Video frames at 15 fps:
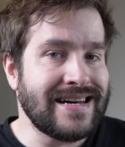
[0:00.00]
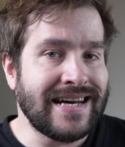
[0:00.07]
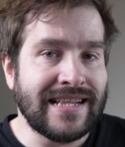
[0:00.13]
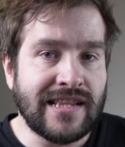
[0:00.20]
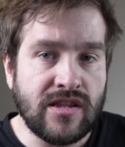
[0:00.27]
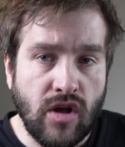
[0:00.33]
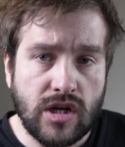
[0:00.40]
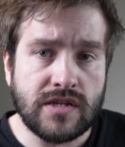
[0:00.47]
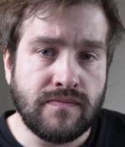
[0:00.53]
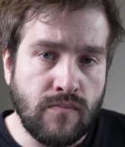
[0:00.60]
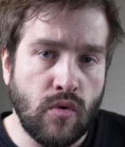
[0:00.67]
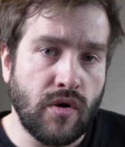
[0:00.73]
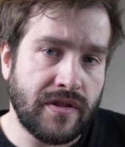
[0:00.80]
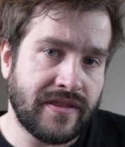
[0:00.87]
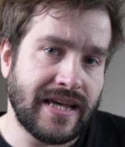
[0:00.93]
a lot
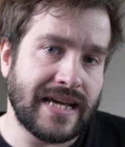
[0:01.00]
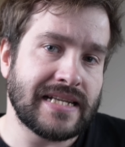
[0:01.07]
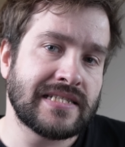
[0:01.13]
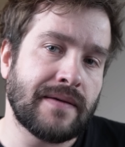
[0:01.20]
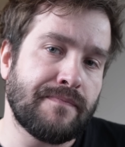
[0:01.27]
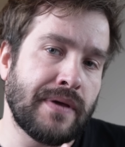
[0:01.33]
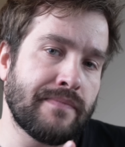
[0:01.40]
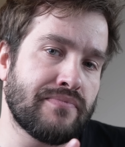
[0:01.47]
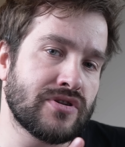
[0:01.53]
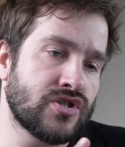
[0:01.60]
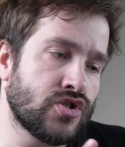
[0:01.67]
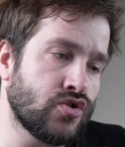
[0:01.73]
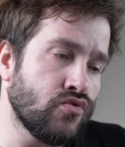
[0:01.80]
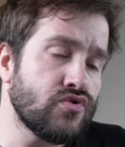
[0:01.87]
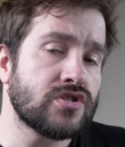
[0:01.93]
more things that people
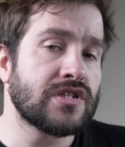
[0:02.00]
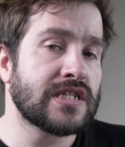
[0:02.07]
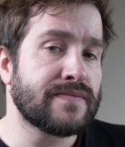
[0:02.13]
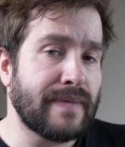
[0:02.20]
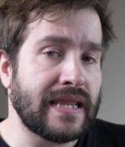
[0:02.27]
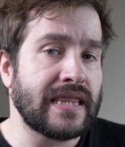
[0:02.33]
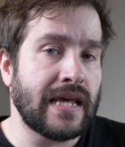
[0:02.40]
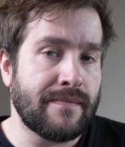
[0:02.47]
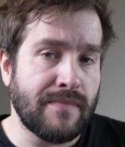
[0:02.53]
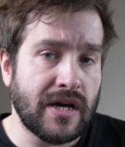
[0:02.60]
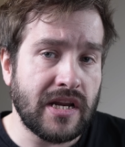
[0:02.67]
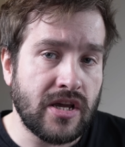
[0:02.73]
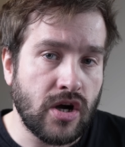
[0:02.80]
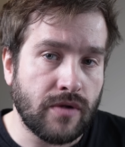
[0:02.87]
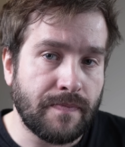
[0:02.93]
choose to spend their
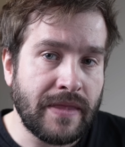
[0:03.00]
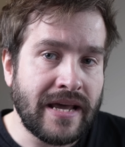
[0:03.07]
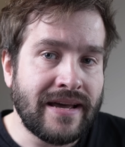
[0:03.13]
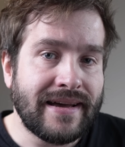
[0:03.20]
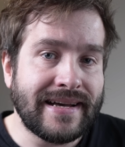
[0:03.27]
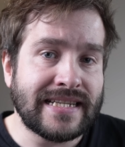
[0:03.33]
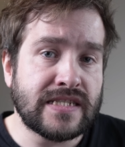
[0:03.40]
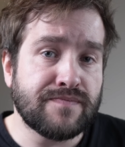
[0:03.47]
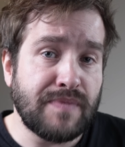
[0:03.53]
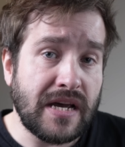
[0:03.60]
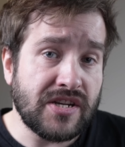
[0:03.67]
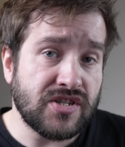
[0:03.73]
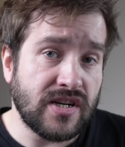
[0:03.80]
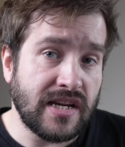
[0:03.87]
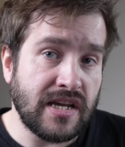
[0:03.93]
money on,
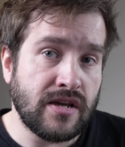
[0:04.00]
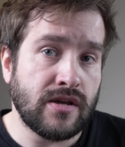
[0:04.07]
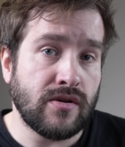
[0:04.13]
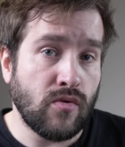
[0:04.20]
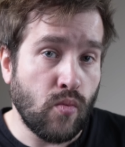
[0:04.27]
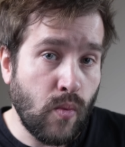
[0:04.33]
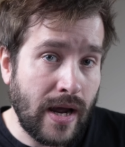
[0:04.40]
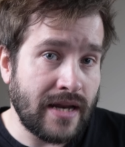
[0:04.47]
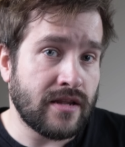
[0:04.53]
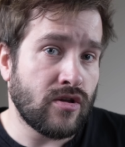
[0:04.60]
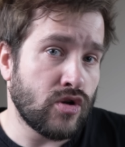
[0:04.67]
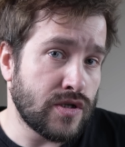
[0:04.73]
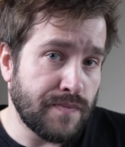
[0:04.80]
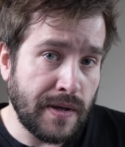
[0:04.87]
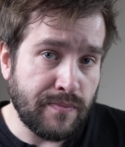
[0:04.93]
especially when
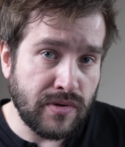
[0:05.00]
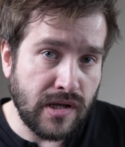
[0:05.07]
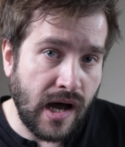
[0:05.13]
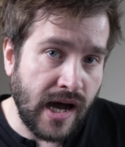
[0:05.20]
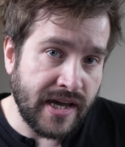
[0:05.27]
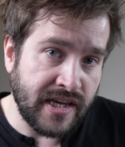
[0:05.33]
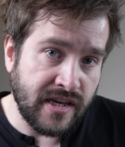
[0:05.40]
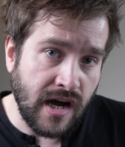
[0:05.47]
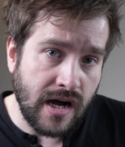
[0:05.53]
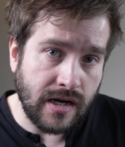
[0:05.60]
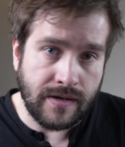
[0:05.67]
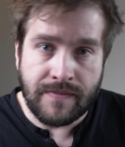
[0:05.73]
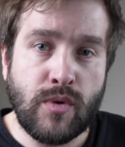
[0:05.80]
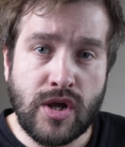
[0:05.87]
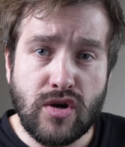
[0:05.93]
those people are
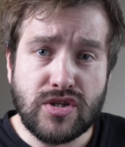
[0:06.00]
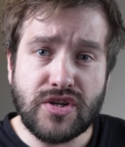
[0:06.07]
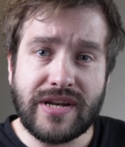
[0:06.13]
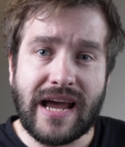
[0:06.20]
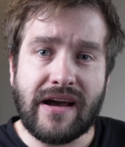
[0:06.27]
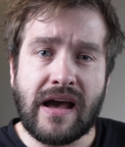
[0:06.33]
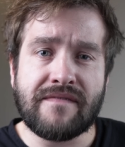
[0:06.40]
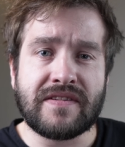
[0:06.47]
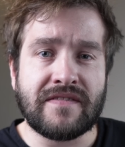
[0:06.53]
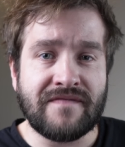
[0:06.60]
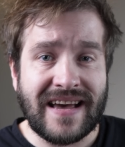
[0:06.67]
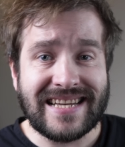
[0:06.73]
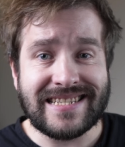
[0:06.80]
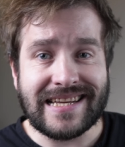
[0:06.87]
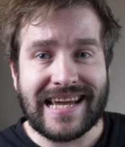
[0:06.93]
young. We also now have
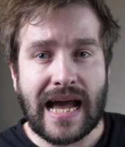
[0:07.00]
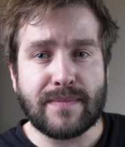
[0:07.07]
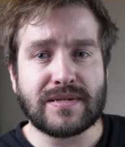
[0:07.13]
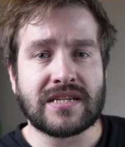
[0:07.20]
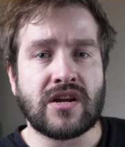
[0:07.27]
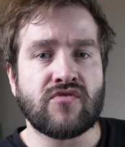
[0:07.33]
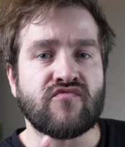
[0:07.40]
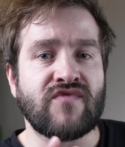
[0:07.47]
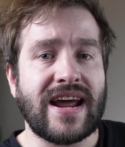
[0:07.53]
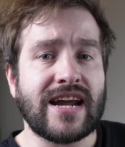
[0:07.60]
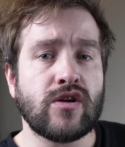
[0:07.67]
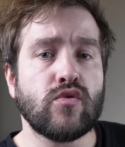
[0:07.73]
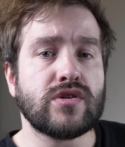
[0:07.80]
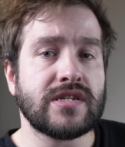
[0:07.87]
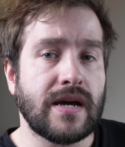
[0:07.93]
investing apps and a
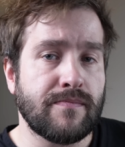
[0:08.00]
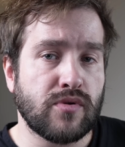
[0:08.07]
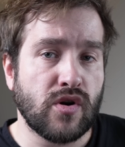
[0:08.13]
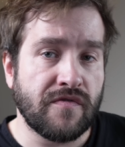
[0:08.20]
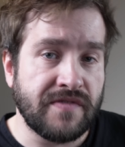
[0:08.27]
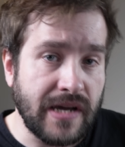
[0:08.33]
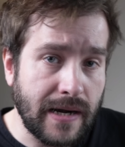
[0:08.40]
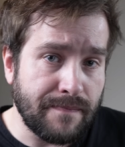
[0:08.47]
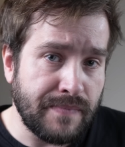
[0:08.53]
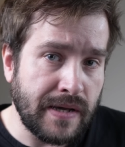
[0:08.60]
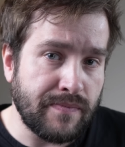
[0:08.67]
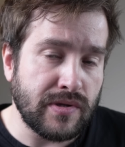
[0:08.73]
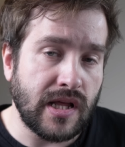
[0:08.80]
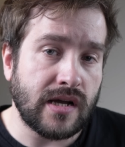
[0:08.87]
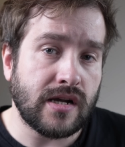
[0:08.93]
record number of young
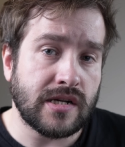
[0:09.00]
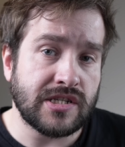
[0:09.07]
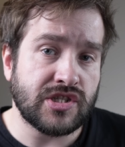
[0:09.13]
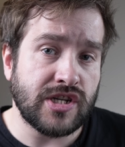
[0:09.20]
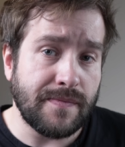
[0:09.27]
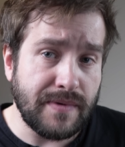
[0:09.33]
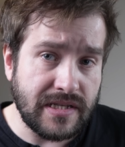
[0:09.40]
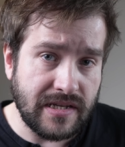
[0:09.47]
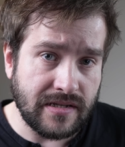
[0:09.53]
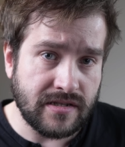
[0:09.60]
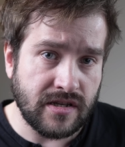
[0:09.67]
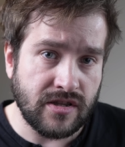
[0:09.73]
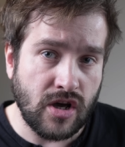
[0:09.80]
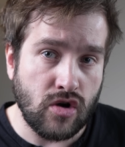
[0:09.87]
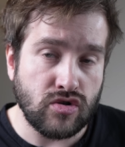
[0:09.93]
people are contributing
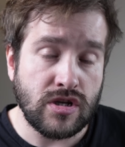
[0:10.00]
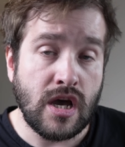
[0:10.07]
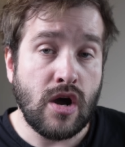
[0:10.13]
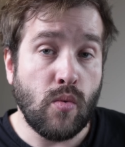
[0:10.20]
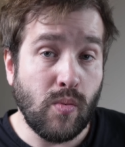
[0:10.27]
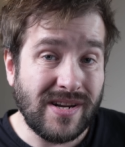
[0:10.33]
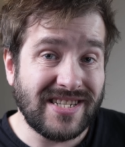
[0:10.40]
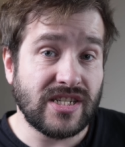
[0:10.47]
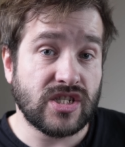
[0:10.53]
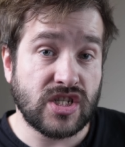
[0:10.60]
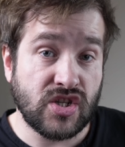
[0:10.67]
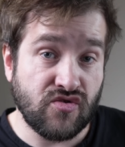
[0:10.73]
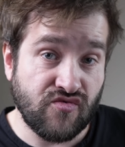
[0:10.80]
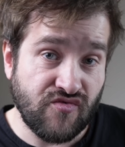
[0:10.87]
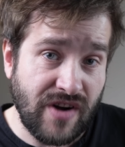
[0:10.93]
to those, which is
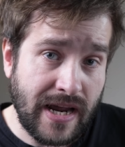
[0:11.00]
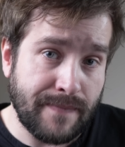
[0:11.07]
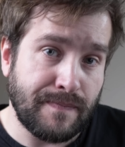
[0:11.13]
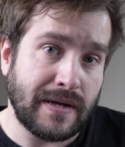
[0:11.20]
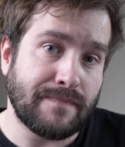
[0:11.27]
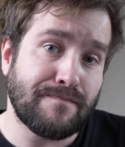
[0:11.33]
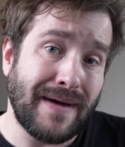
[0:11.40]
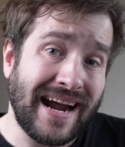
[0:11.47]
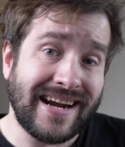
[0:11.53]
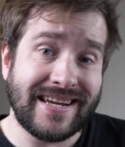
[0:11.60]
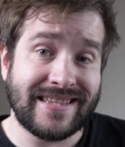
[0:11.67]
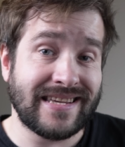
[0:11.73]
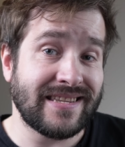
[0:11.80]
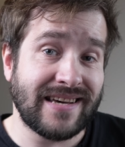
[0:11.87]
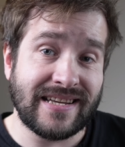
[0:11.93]
great. But back
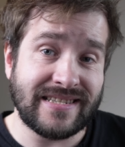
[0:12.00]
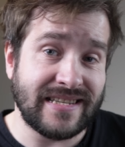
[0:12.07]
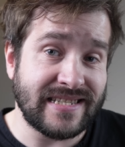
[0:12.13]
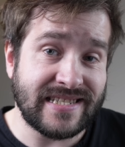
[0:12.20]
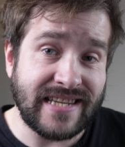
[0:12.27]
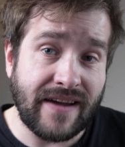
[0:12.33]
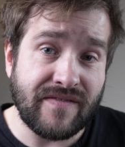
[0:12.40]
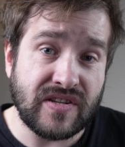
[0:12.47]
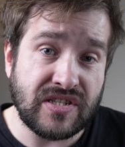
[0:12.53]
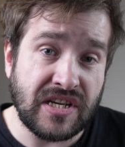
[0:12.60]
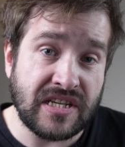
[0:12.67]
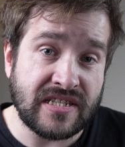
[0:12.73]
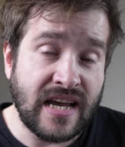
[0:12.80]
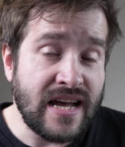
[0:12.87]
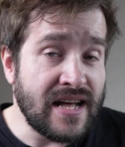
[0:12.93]
in the nineteen seventies,